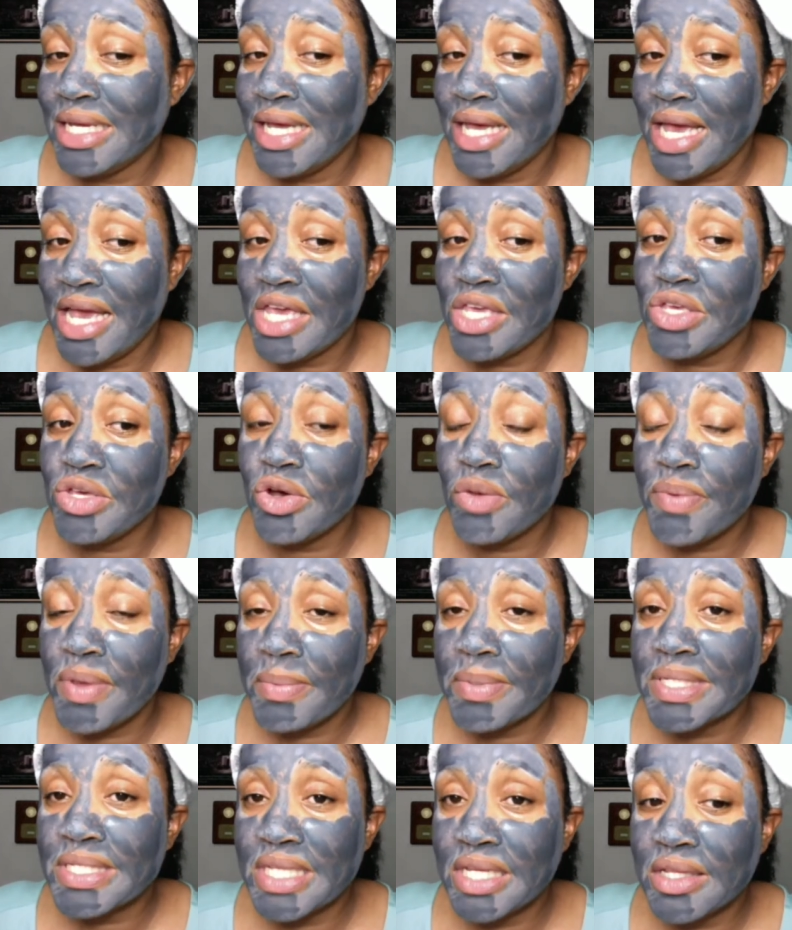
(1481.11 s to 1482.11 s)
and you'll be able
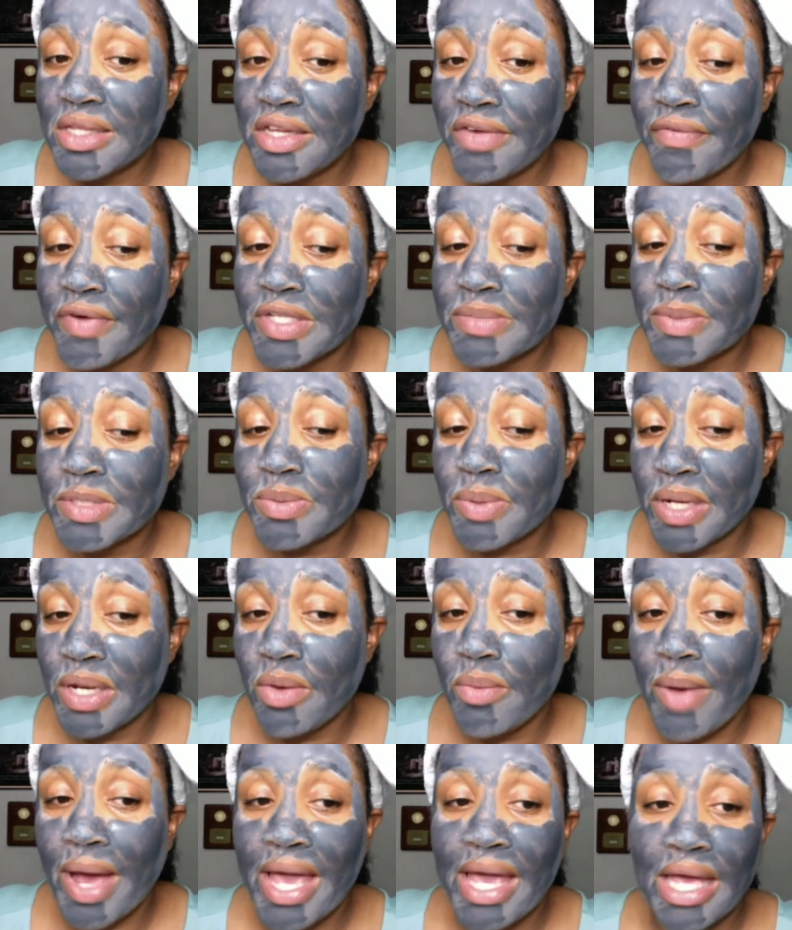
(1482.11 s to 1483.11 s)
to see the difference between the
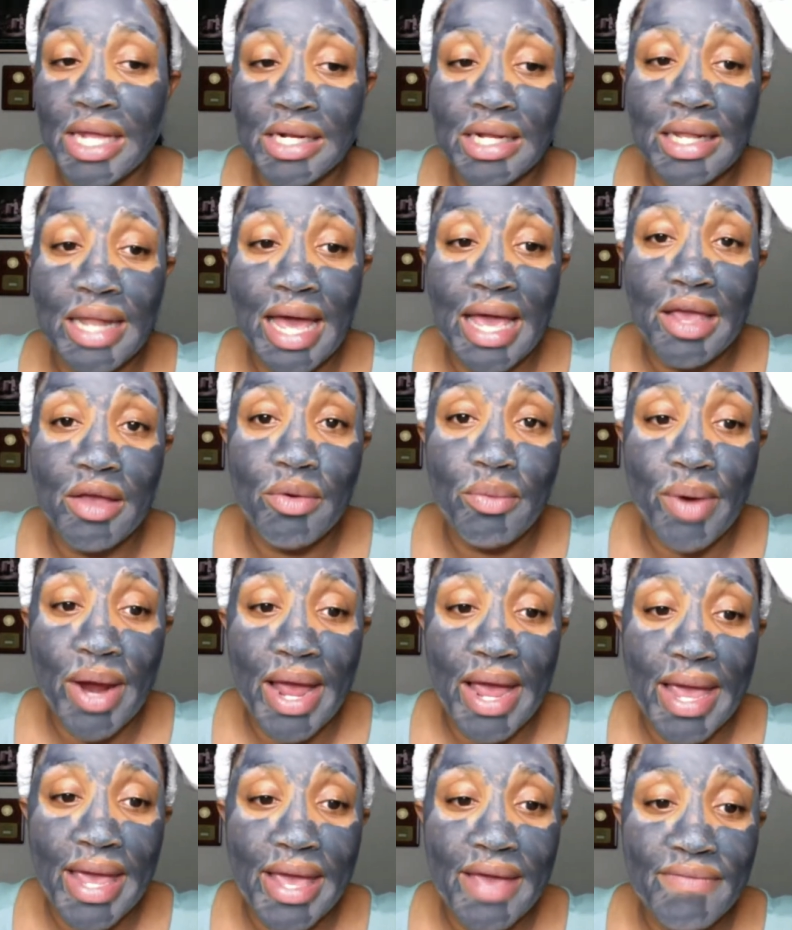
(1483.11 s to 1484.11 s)
white and the light
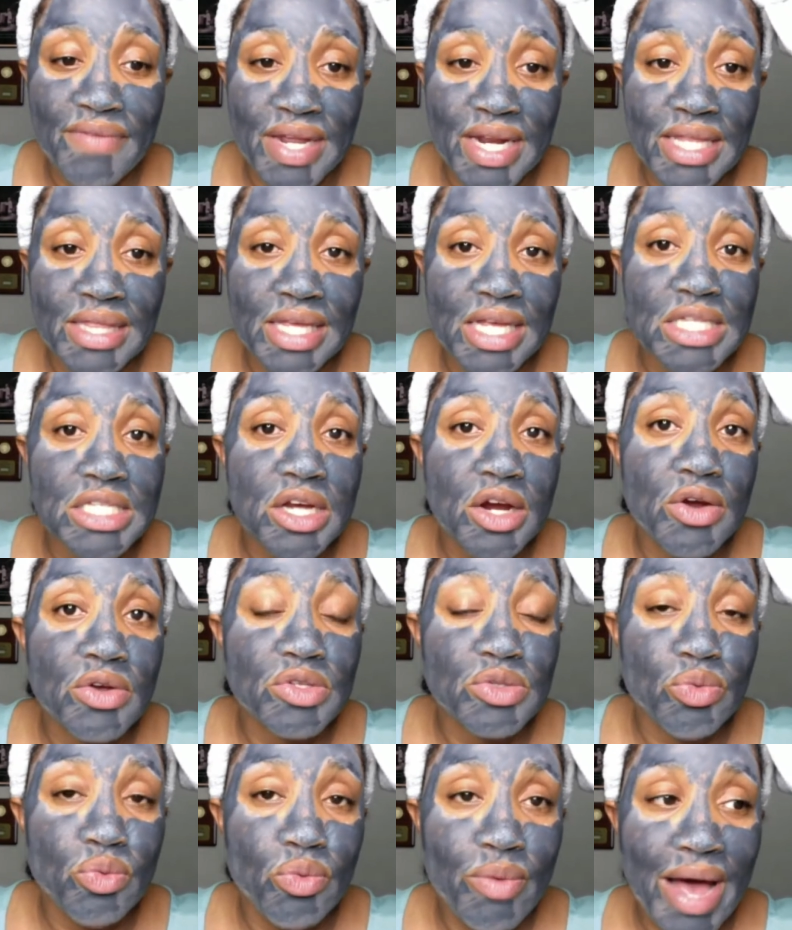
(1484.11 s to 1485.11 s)
gray. If anything turns
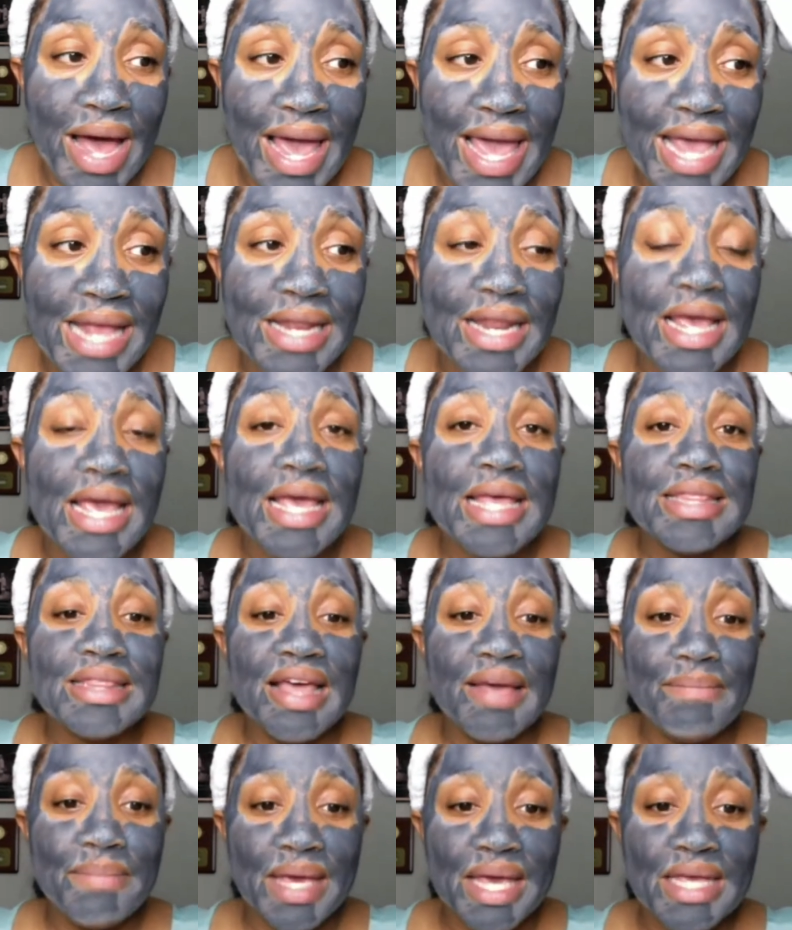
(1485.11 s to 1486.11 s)
white, that
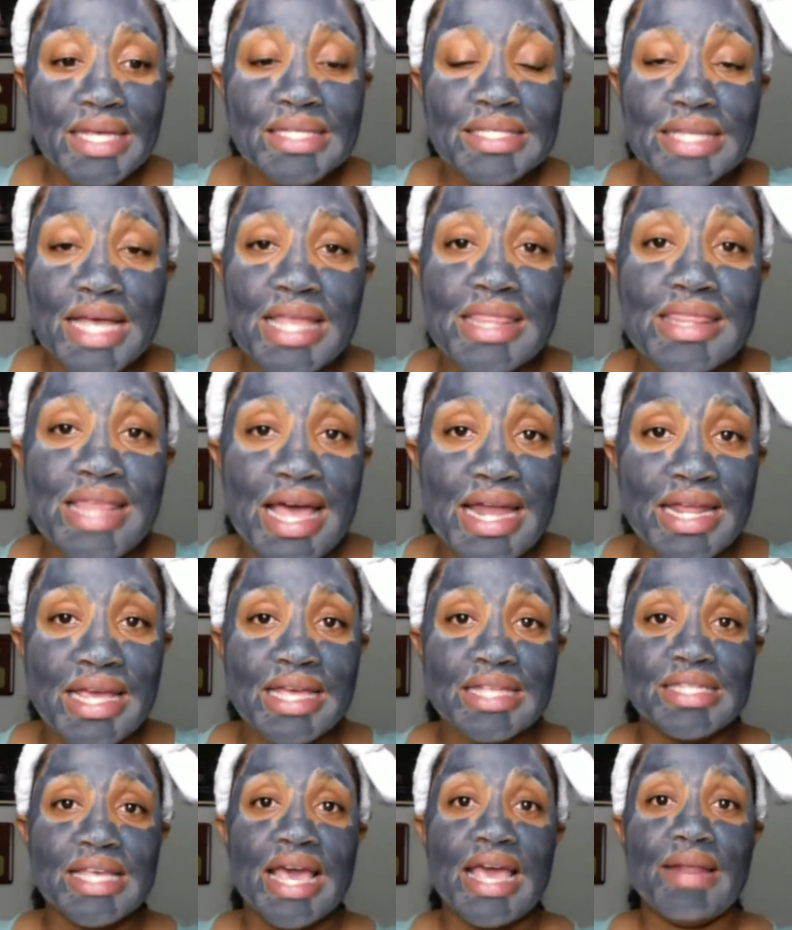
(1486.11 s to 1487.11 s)
means that that
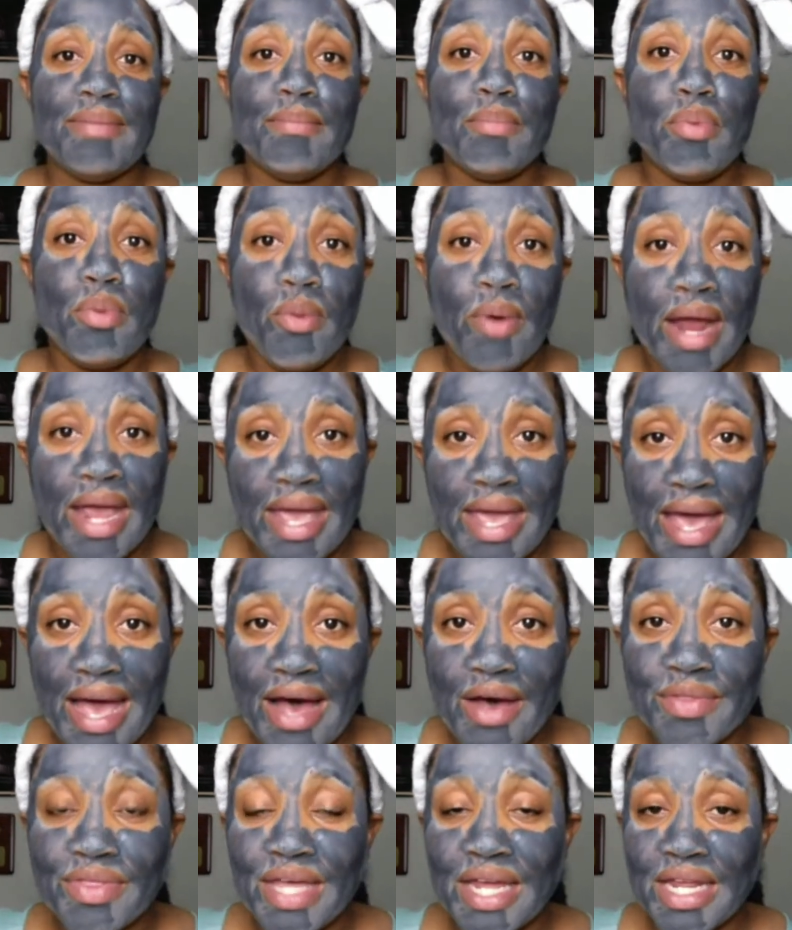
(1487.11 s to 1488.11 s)
is a
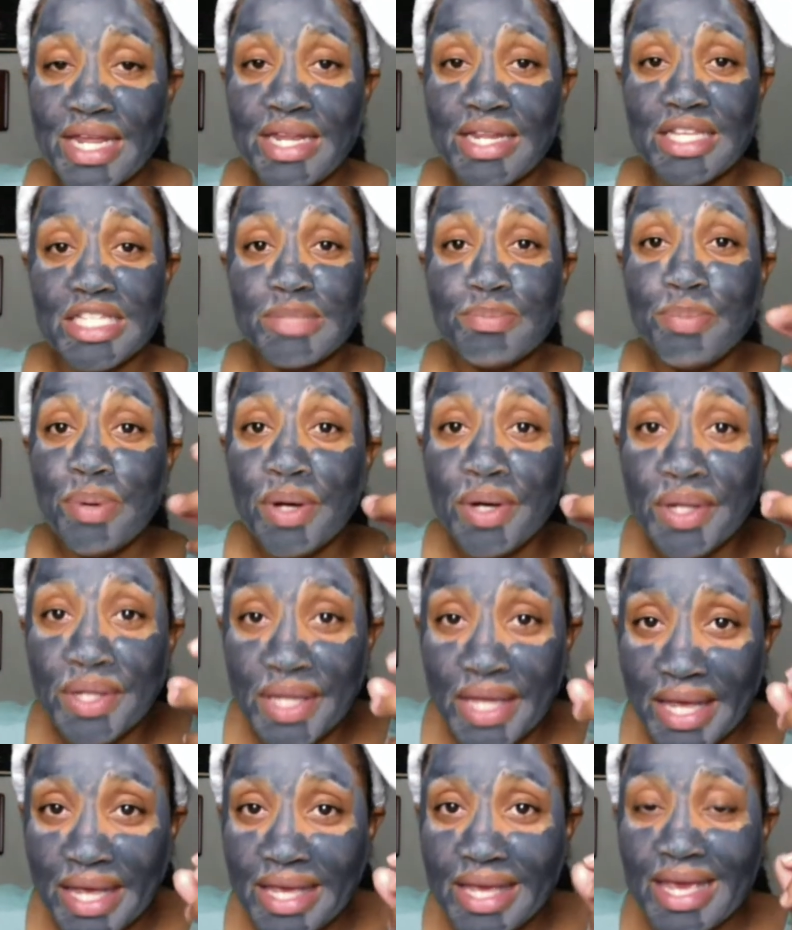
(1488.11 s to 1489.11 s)
breakout that it is
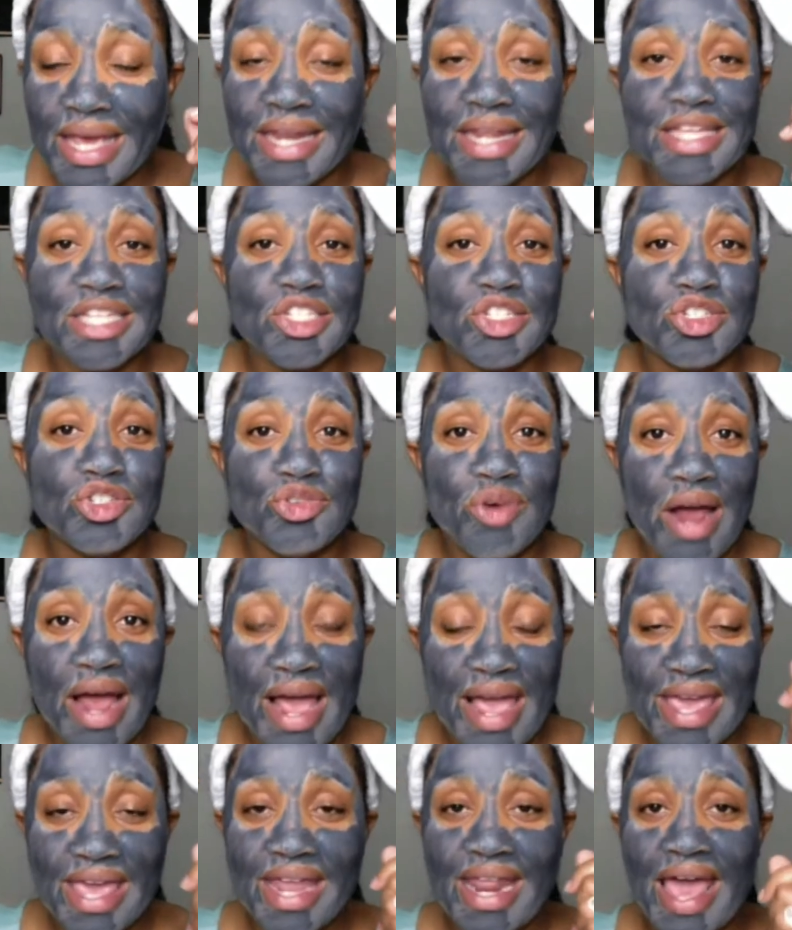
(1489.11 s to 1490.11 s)
pulling. It is
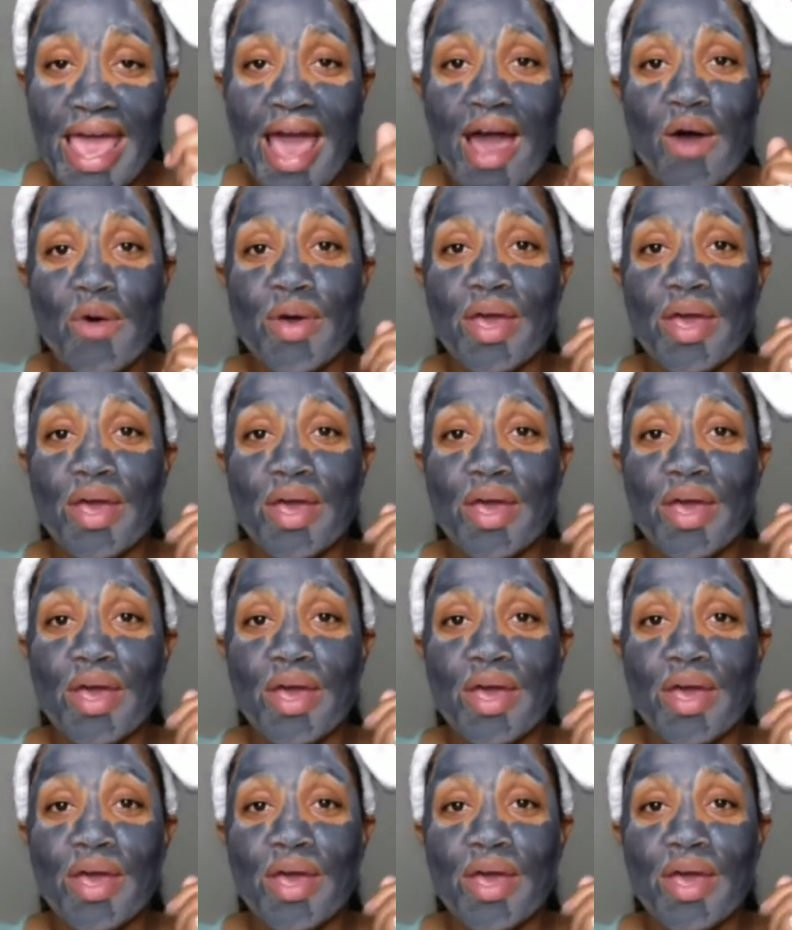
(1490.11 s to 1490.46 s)
drying it out.